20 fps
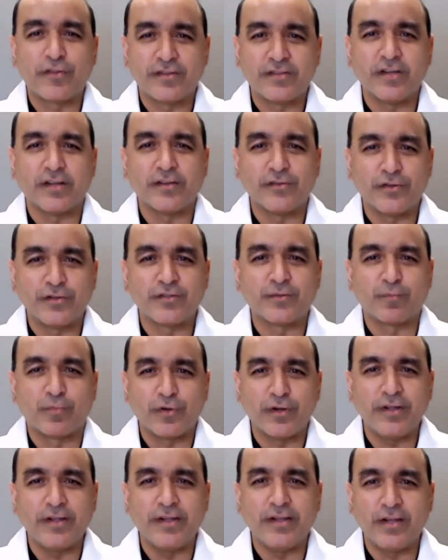genders
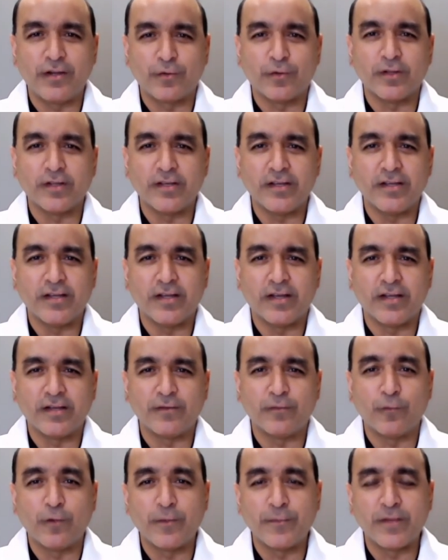pretty equally,
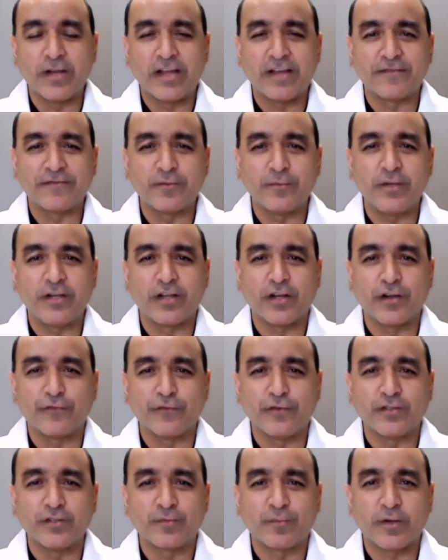and women have to be
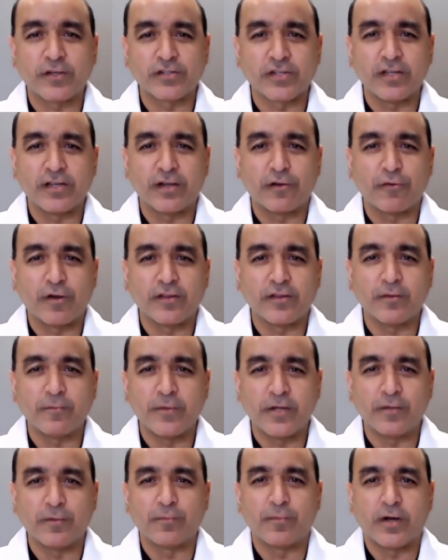careful, especially around the
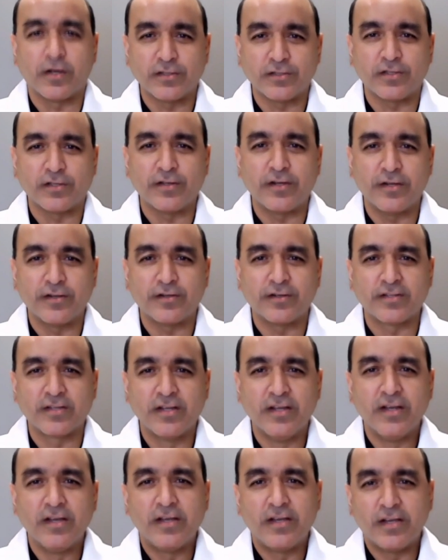menopausal years.
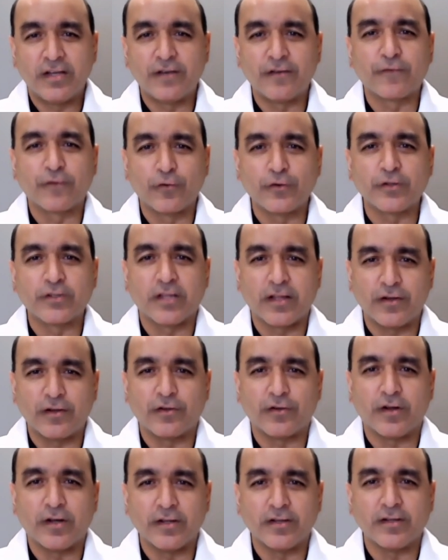And of course,
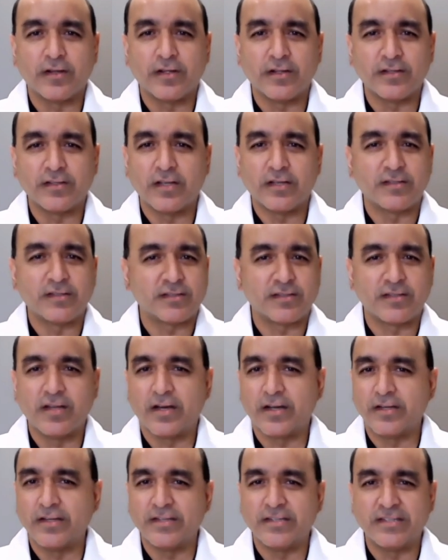later on, it's
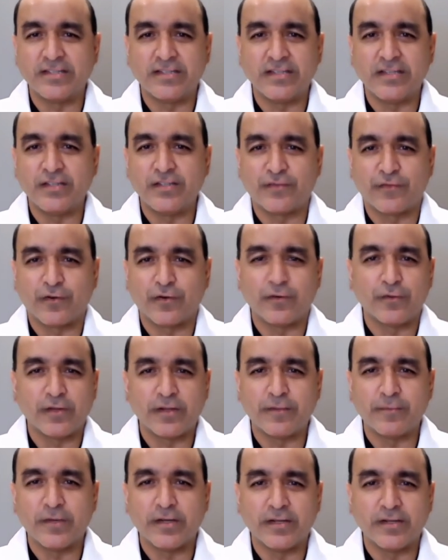not a disease for
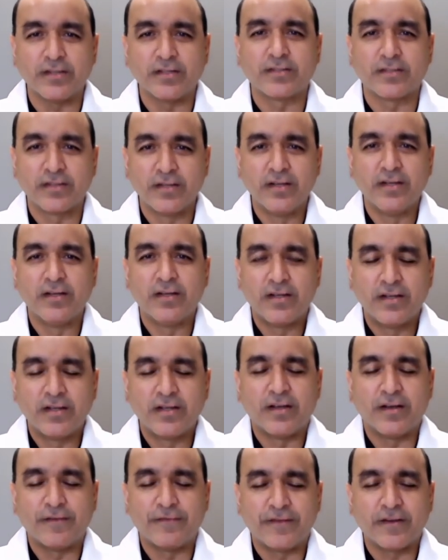only men. It
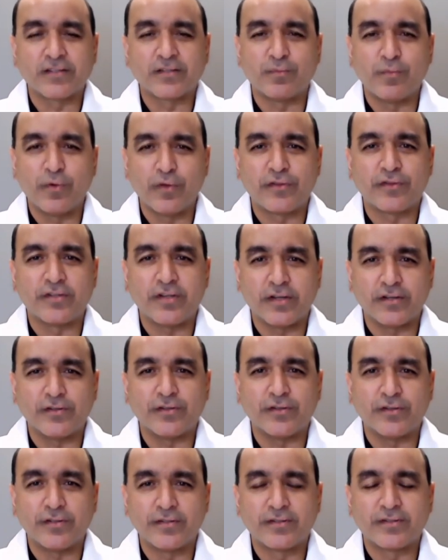affects both genders.